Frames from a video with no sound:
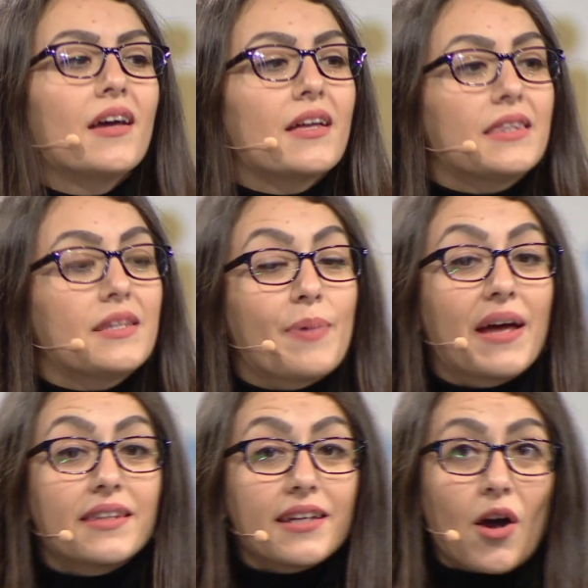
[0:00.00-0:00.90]

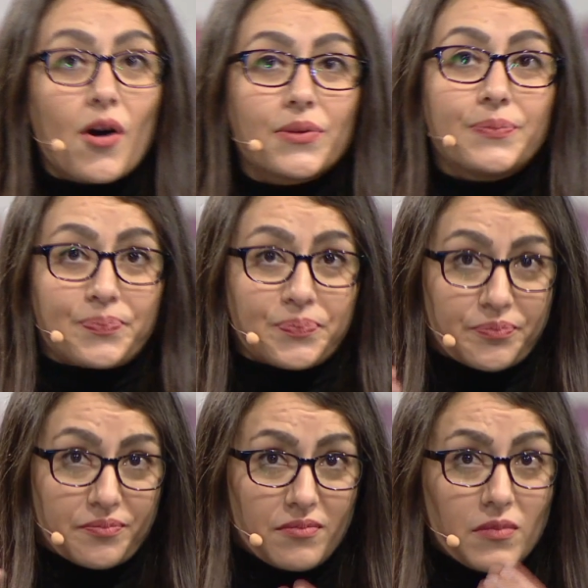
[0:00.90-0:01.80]
depending on
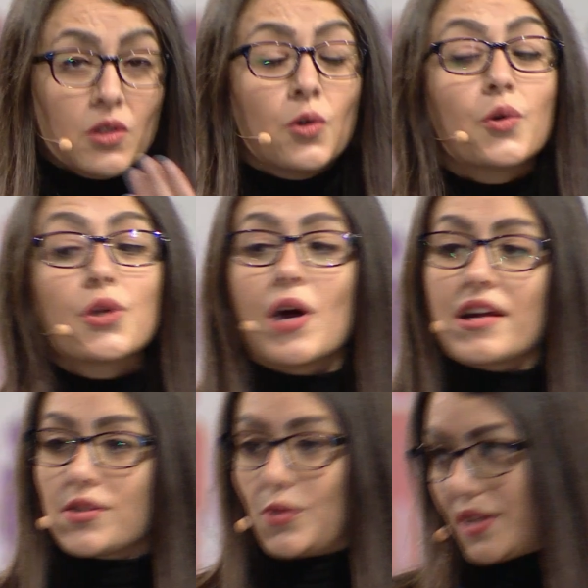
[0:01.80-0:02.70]
who you are
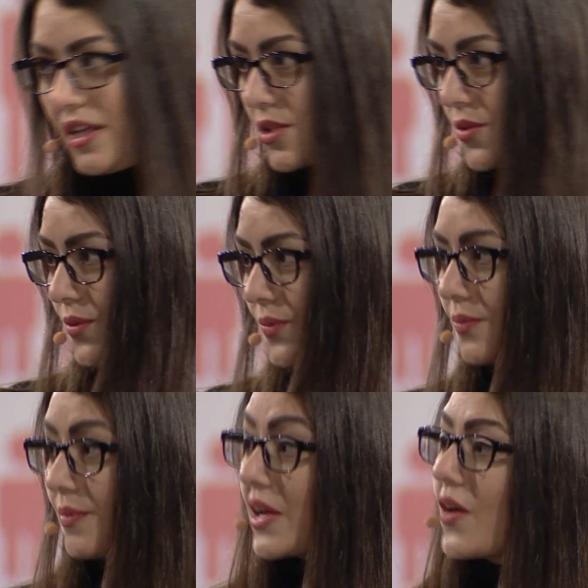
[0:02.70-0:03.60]
talking to,
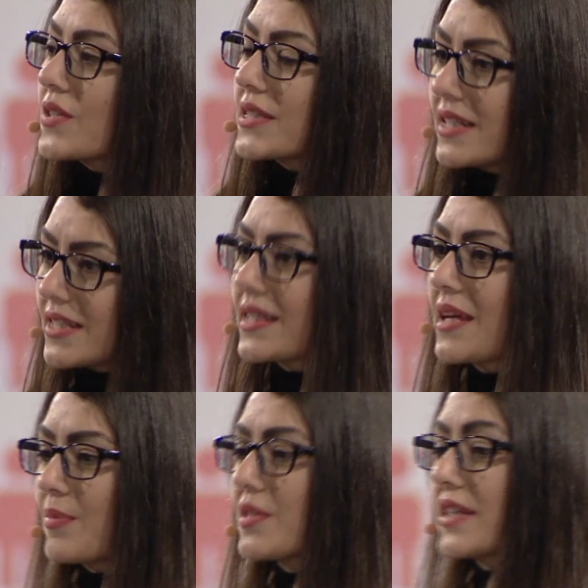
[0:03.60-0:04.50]
because these
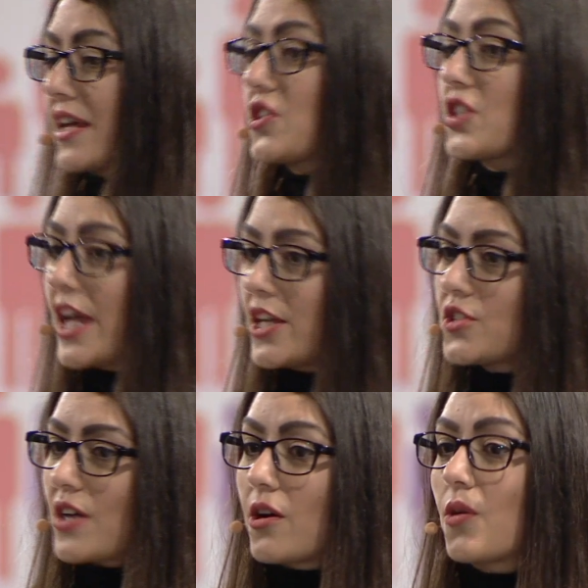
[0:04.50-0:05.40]
labels can change
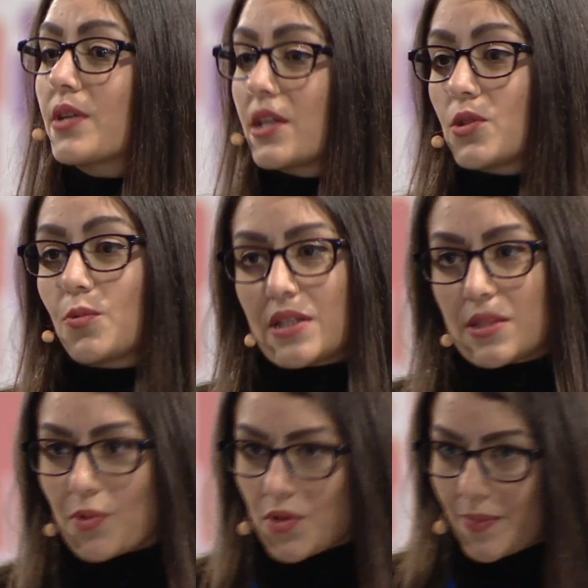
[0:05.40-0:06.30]
according to one's
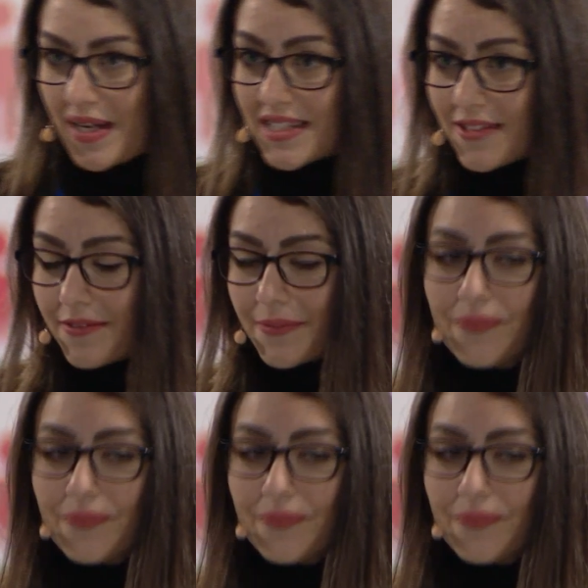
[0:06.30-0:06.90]
perspective.